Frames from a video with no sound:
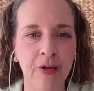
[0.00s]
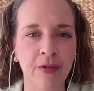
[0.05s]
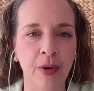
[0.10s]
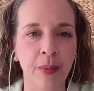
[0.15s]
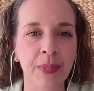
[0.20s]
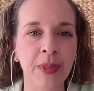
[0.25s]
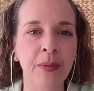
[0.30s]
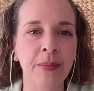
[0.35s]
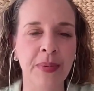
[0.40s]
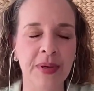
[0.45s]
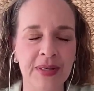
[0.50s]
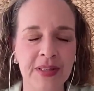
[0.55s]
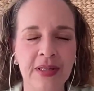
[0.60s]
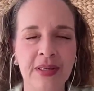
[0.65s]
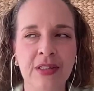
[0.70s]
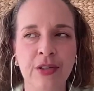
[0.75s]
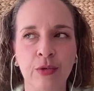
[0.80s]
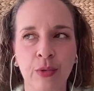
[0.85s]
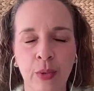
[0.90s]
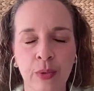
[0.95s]
from the
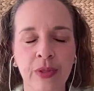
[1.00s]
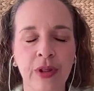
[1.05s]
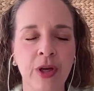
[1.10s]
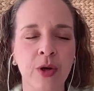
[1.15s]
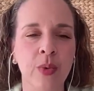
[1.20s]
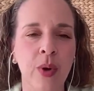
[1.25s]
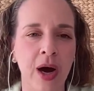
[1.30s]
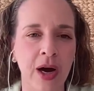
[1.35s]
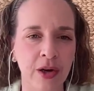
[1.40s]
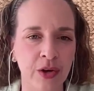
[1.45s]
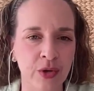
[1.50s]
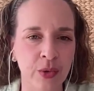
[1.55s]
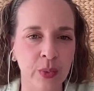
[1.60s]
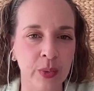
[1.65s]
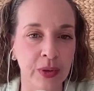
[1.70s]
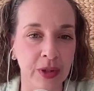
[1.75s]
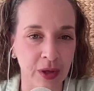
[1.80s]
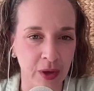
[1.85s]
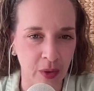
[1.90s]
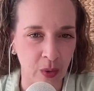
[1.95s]
business growth that you
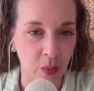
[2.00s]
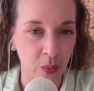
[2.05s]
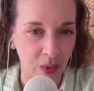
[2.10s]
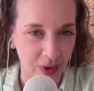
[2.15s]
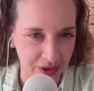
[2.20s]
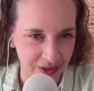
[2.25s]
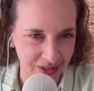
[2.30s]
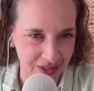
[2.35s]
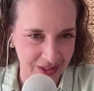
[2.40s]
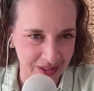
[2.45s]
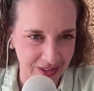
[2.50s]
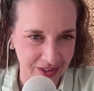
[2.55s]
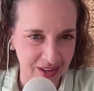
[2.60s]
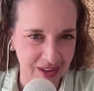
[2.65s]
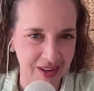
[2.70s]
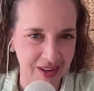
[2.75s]
actually want.